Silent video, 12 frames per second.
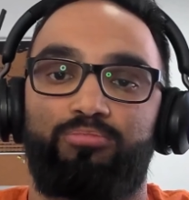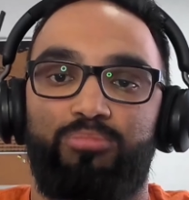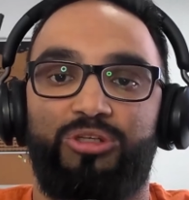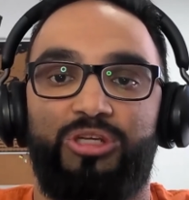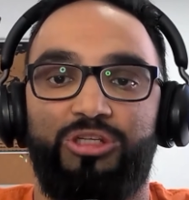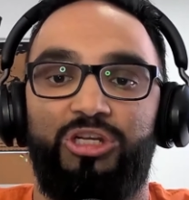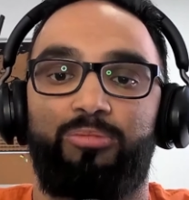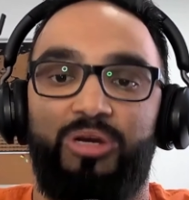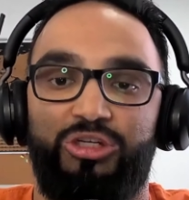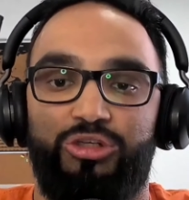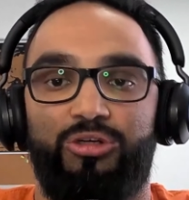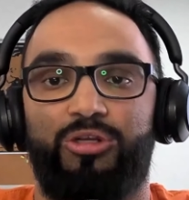essentially
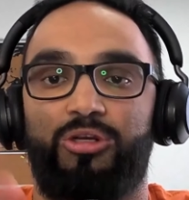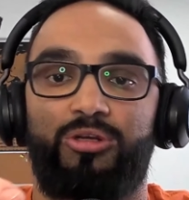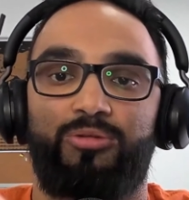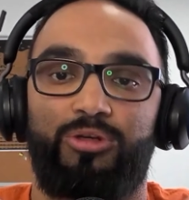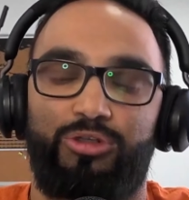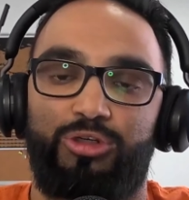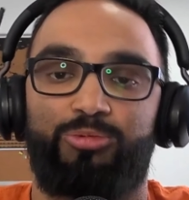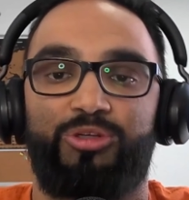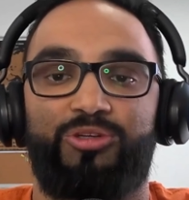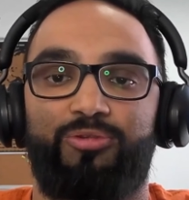measured. There's a specific